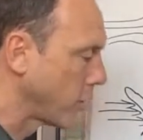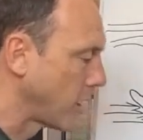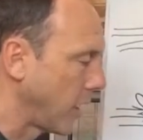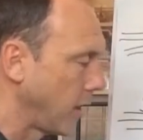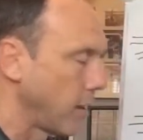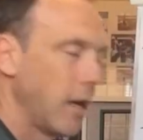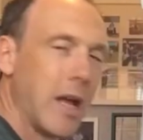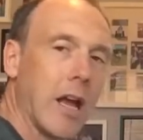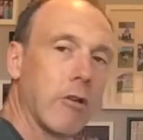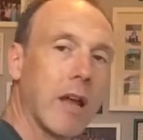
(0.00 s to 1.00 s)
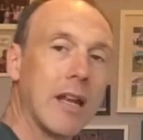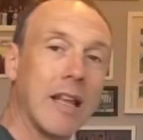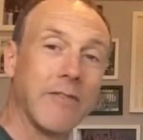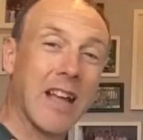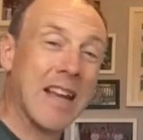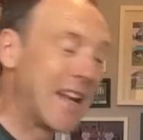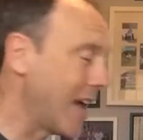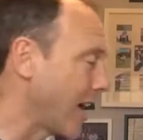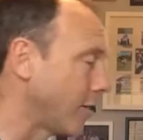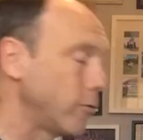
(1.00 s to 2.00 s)
underneath, and create lift. And
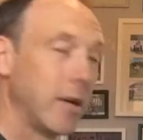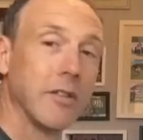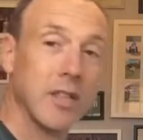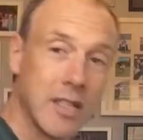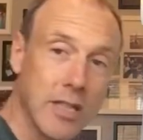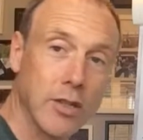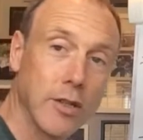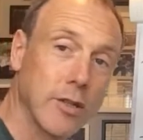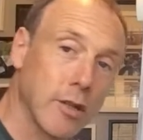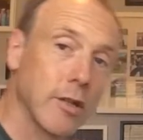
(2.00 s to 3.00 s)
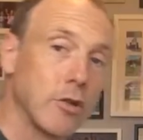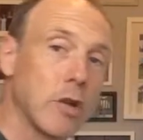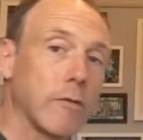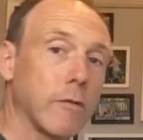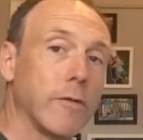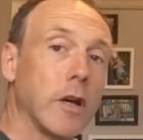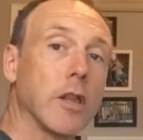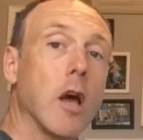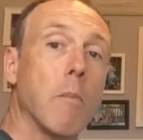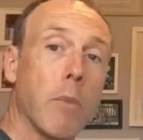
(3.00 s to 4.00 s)
now the discus can travel
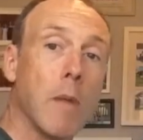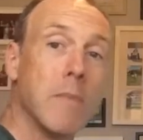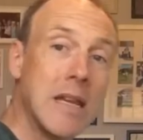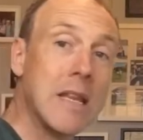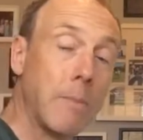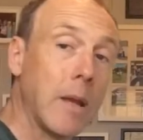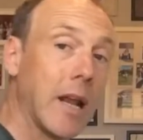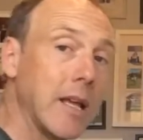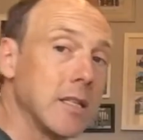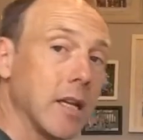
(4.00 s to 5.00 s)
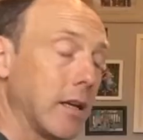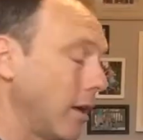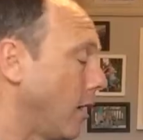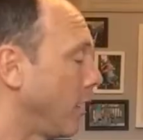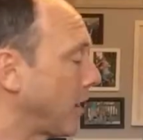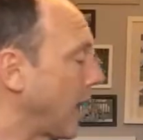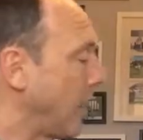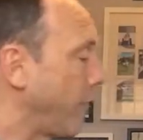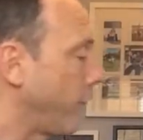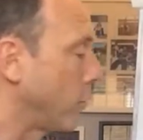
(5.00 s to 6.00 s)
further by manipulating that
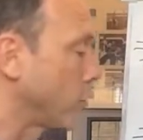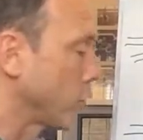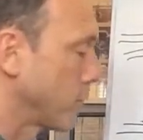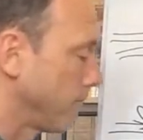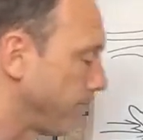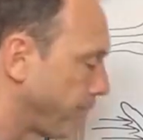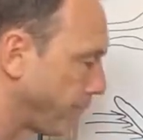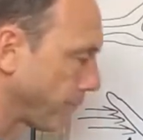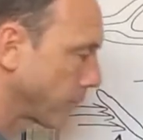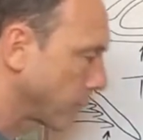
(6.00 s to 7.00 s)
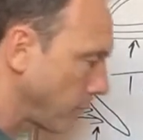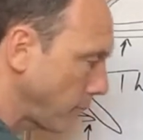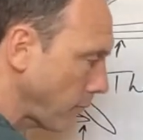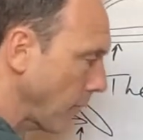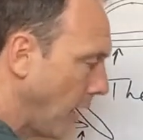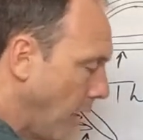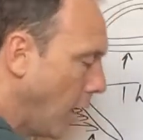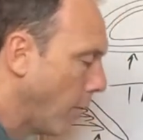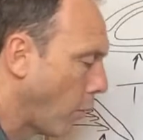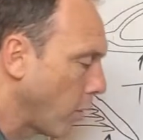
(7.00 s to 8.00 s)
lift force.
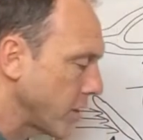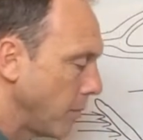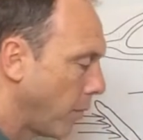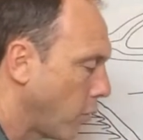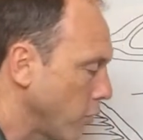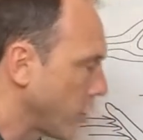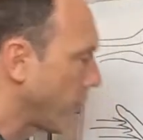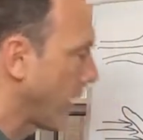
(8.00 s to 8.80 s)
But what's important to